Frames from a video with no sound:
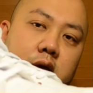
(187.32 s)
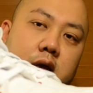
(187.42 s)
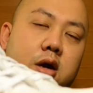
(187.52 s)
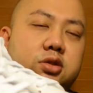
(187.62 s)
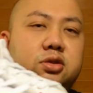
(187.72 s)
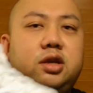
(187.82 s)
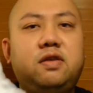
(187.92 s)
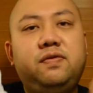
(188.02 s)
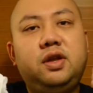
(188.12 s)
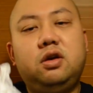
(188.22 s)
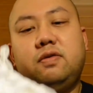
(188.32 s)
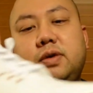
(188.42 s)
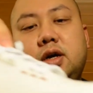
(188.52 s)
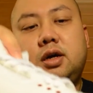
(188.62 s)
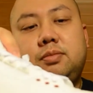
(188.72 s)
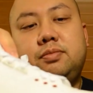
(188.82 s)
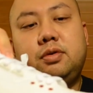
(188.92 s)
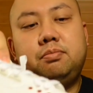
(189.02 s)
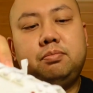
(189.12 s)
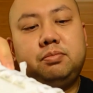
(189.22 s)
I also take a video of
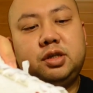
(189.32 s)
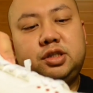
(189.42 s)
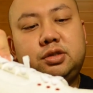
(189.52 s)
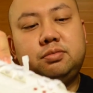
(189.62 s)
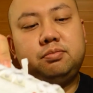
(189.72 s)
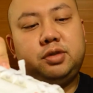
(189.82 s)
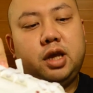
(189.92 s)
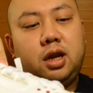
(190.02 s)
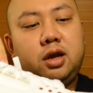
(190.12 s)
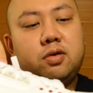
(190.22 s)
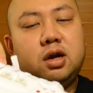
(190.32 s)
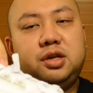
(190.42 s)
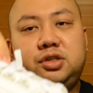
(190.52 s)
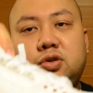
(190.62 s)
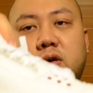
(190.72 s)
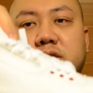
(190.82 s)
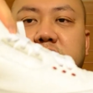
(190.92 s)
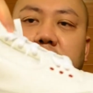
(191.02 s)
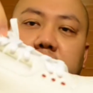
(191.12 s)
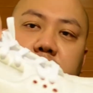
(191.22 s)
the daily grinding Jordans
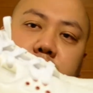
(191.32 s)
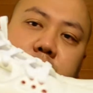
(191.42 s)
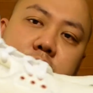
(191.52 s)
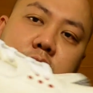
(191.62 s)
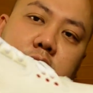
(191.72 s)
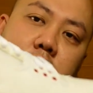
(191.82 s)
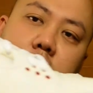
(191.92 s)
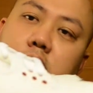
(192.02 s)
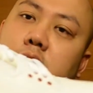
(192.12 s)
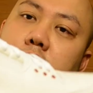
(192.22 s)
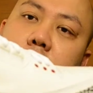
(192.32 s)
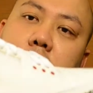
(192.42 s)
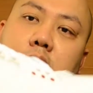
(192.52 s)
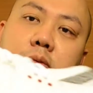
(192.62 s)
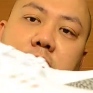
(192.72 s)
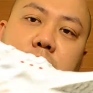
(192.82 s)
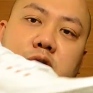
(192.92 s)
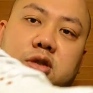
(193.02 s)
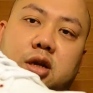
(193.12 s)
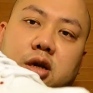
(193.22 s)
that I use. I'm gonna
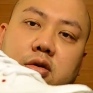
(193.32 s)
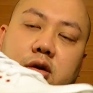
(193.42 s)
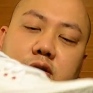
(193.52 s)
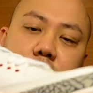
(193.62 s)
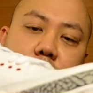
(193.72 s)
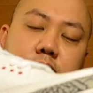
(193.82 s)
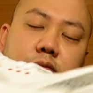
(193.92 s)
post it later on too.